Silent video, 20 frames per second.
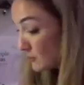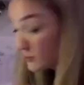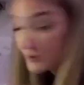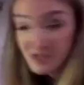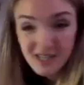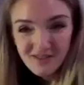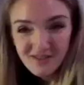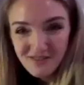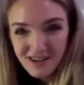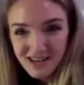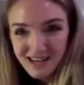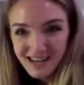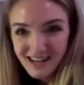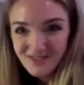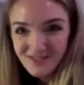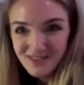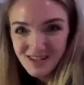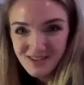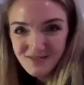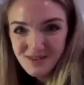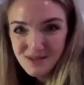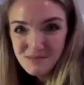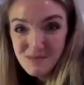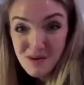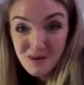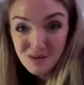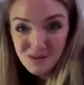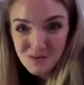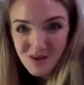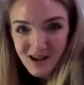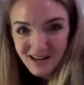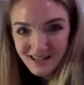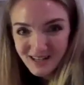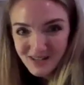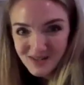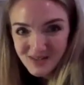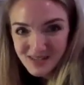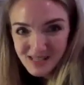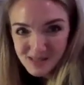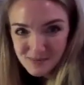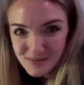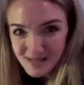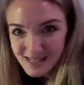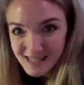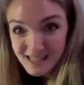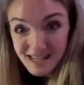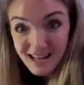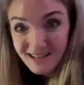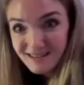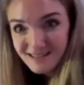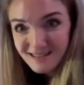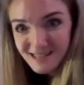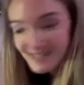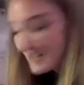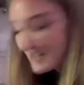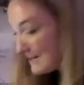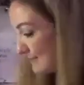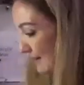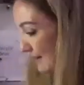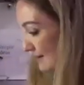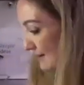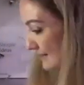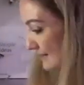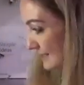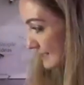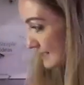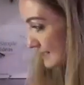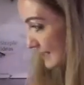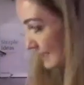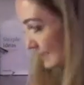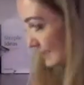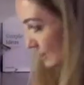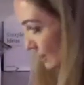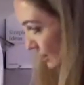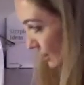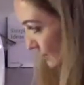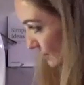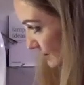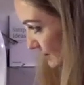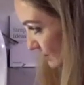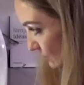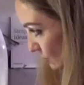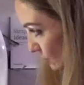also really lovely for mulled wine at Christmas, and that'll just keep that nice and toasty